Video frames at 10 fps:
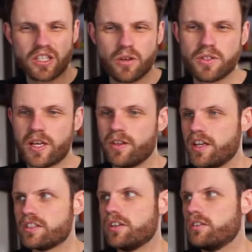loads out there,
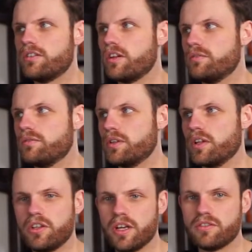so don't feel like
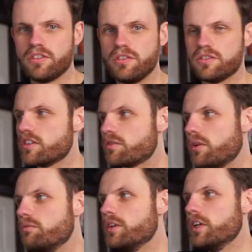you have to use this
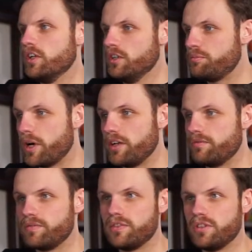one. But
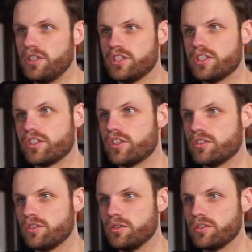such a
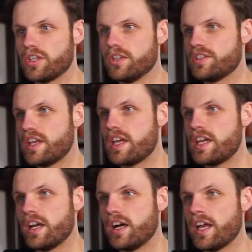tool. So say
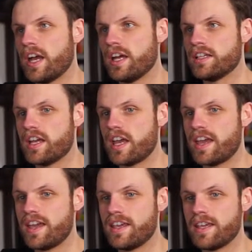I had
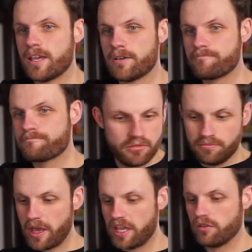a
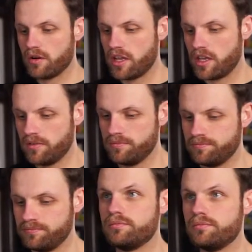bakery.
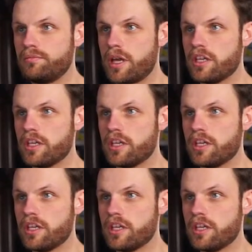So